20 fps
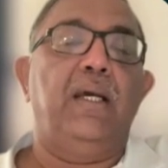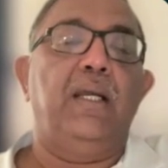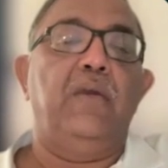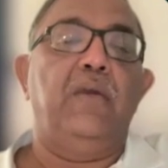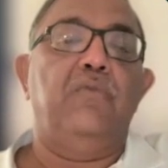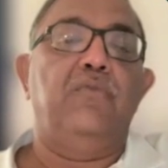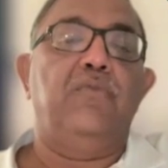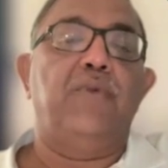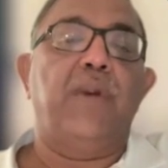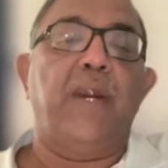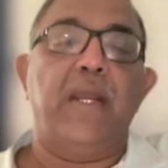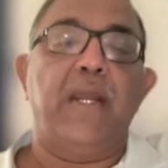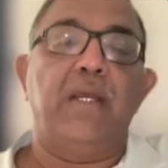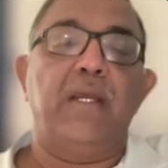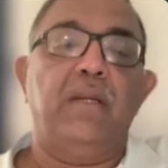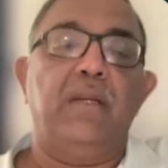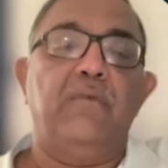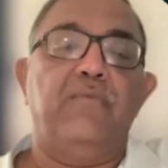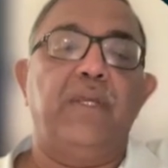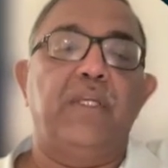if
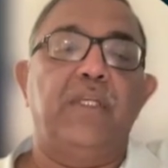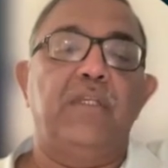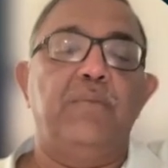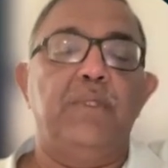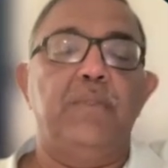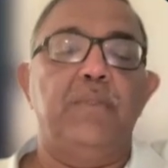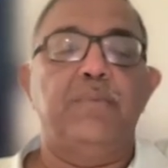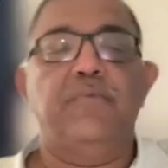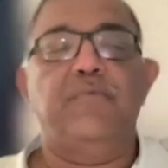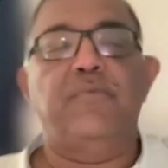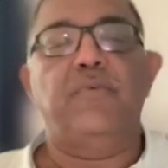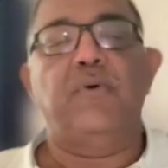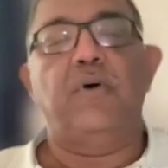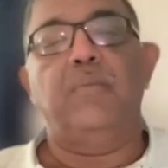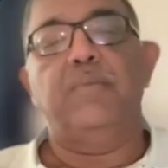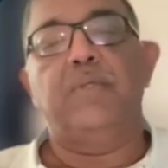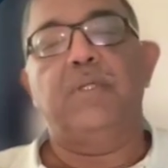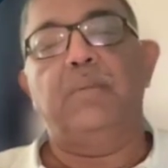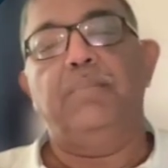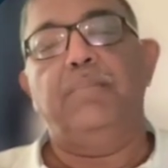radical nephrectomy is
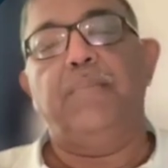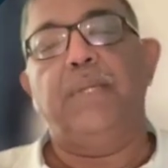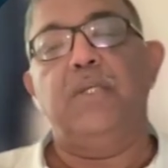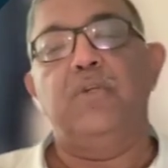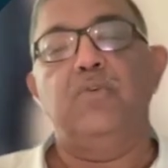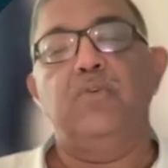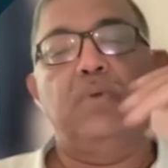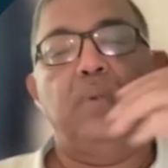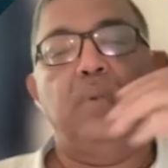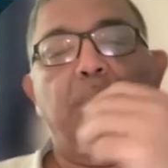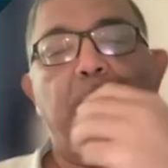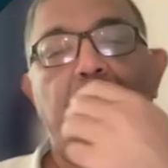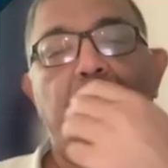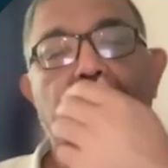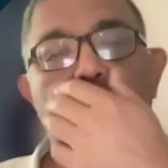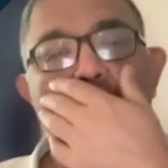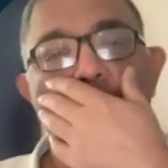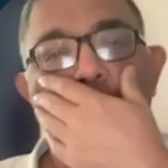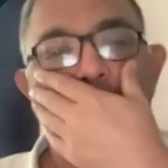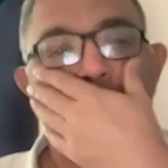performed compared to a
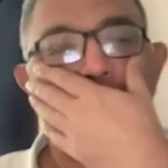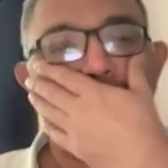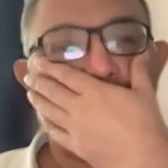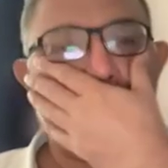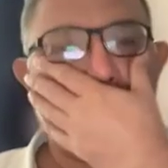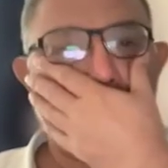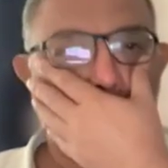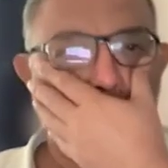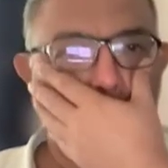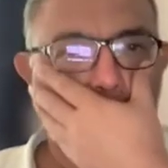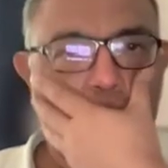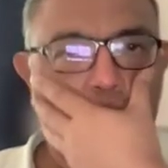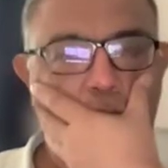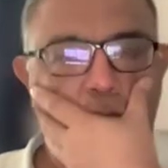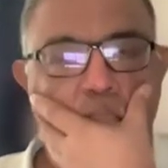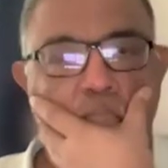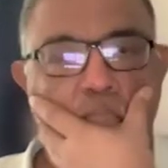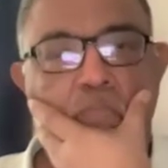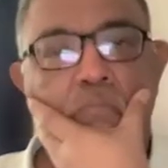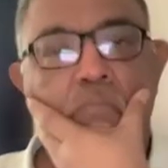partial nephrectomy.
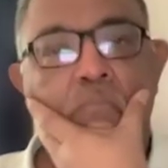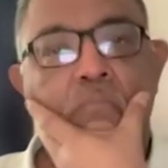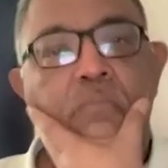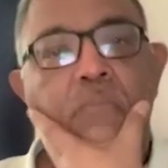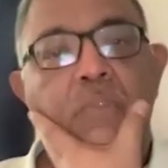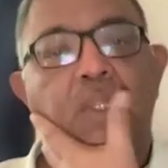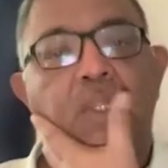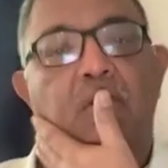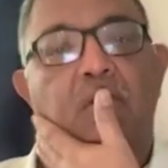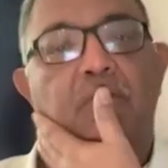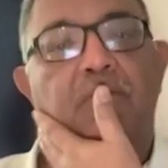Now,